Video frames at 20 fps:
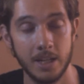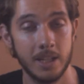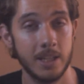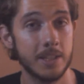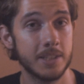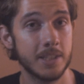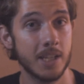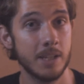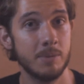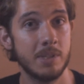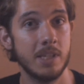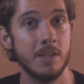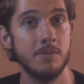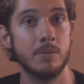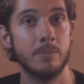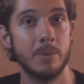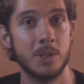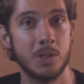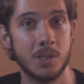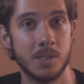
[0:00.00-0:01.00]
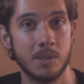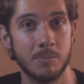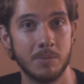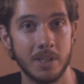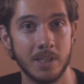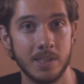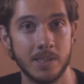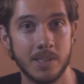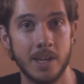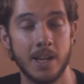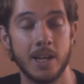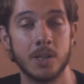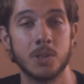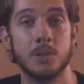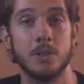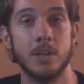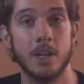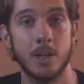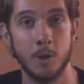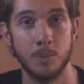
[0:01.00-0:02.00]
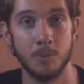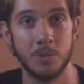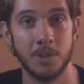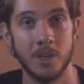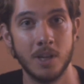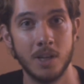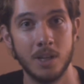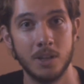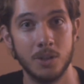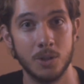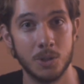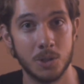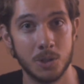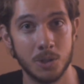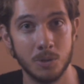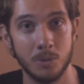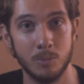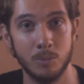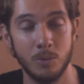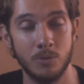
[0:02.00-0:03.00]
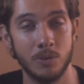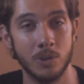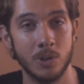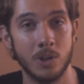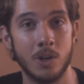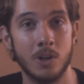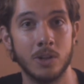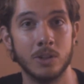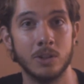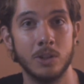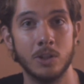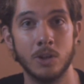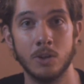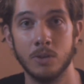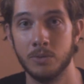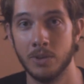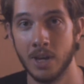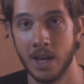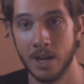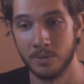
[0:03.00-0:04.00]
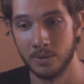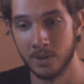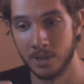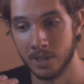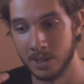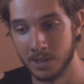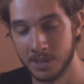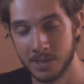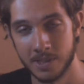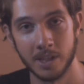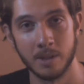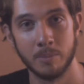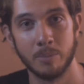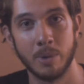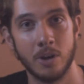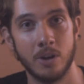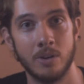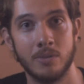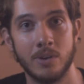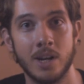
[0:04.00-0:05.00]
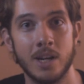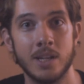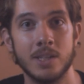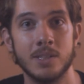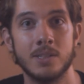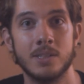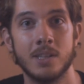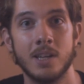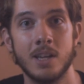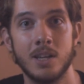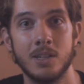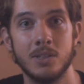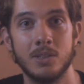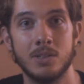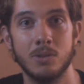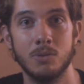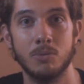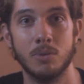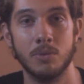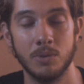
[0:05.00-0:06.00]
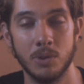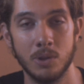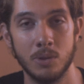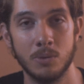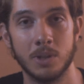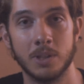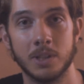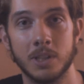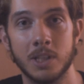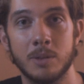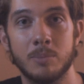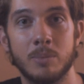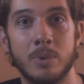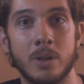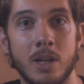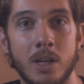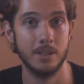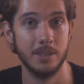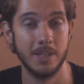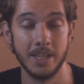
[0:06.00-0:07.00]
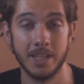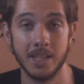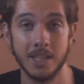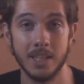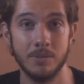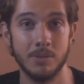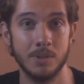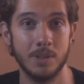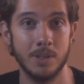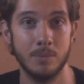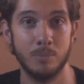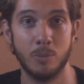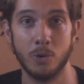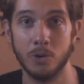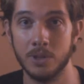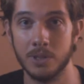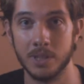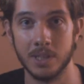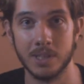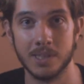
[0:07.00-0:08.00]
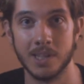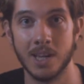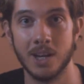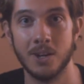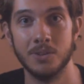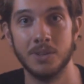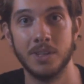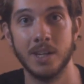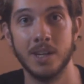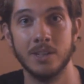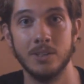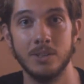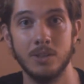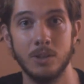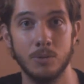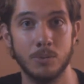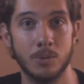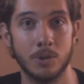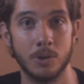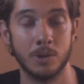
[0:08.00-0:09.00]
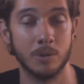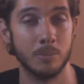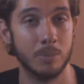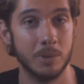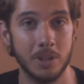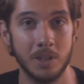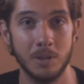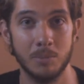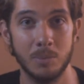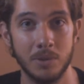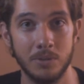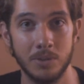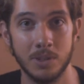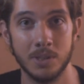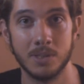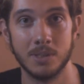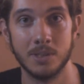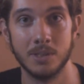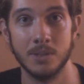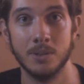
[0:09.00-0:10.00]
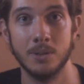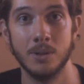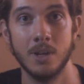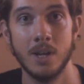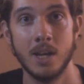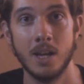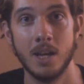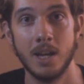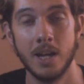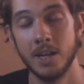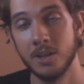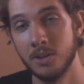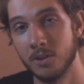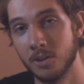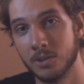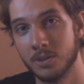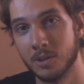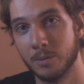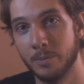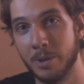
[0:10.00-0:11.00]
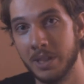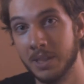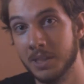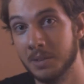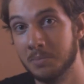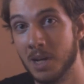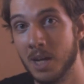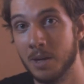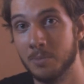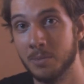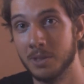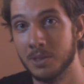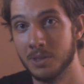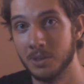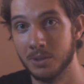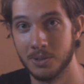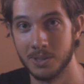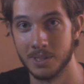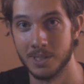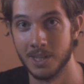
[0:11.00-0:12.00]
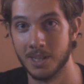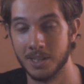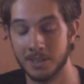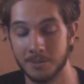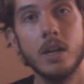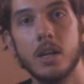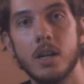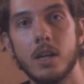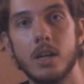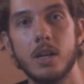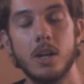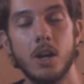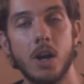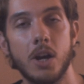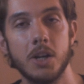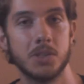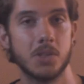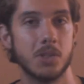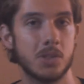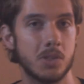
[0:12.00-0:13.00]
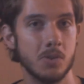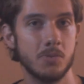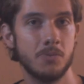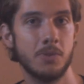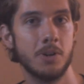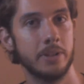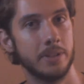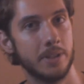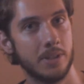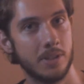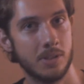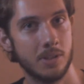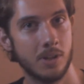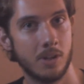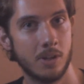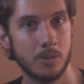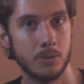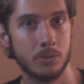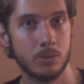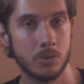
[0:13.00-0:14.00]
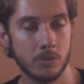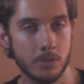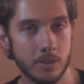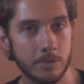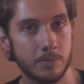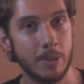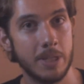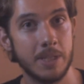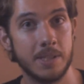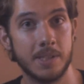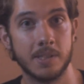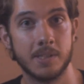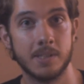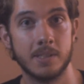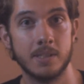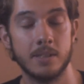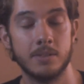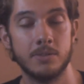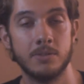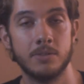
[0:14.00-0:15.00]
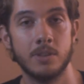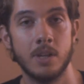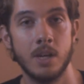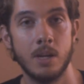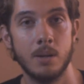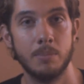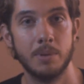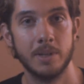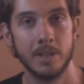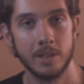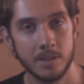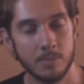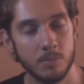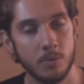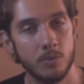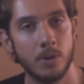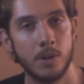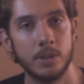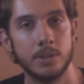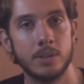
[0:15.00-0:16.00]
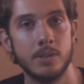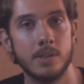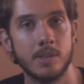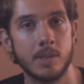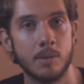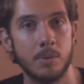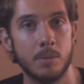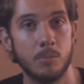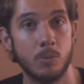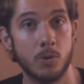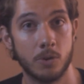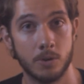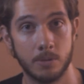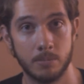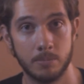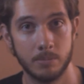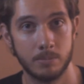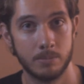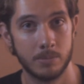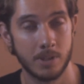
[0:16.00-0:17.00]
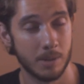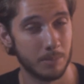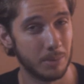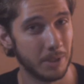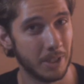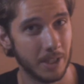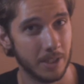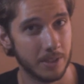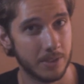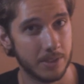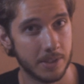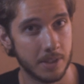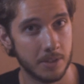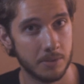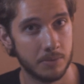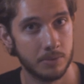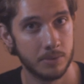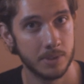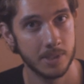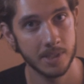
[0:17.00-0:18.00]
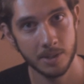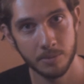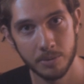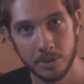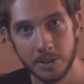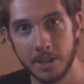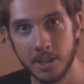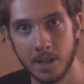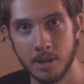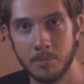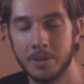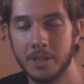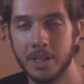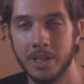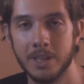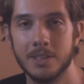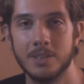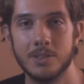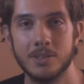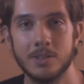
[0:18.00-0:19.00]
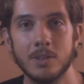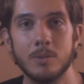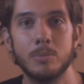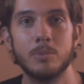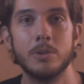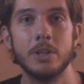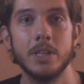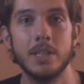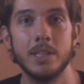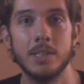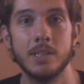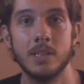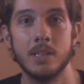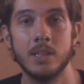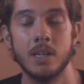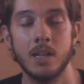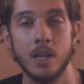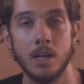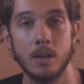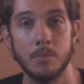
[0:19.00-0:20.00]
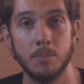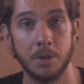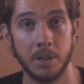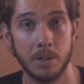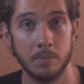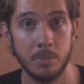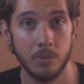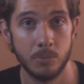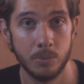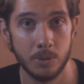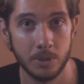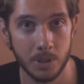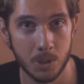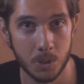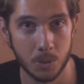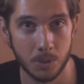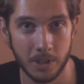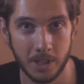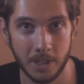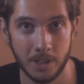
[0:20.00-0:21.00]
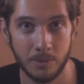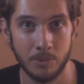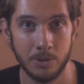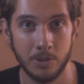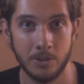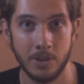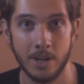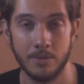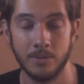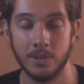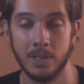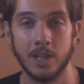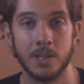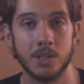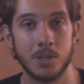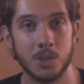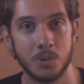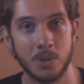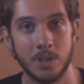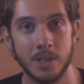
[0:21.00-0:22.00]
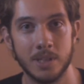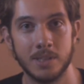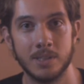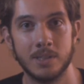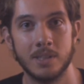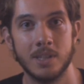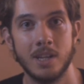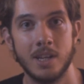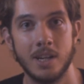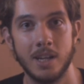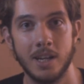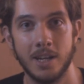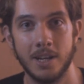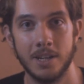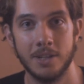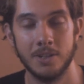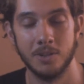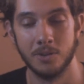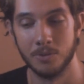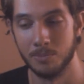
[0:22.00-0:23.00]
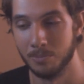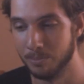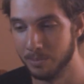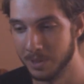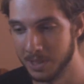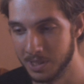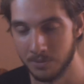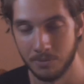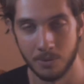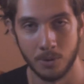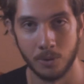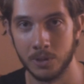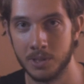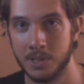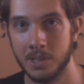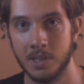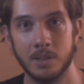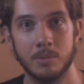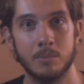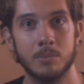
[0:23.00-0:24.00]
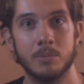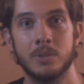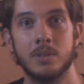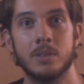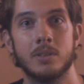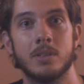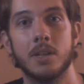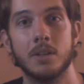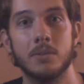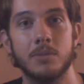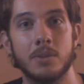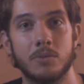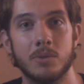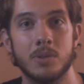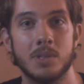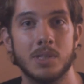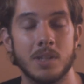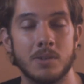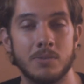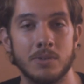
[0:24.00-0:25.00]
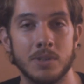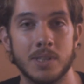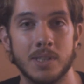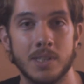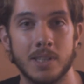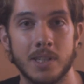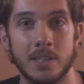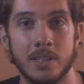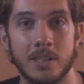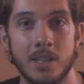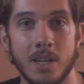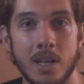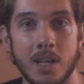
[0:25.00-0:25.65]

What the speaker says: And a lot of times he even mentioned some things that actually helped the shoot move along. If you have a second pair of eyes to review a clip, they can even point things out that you were completely oblivious to, and you're also making them happy, so there's that. All right, so far this is all sort of basic stuff, but now let's move on to some of the more complicated stuff. It's not really complicated, it's still pretty easy, but it can be really tricky when you have a lot of stress and you're busy focusing on a ton of different stuff on set.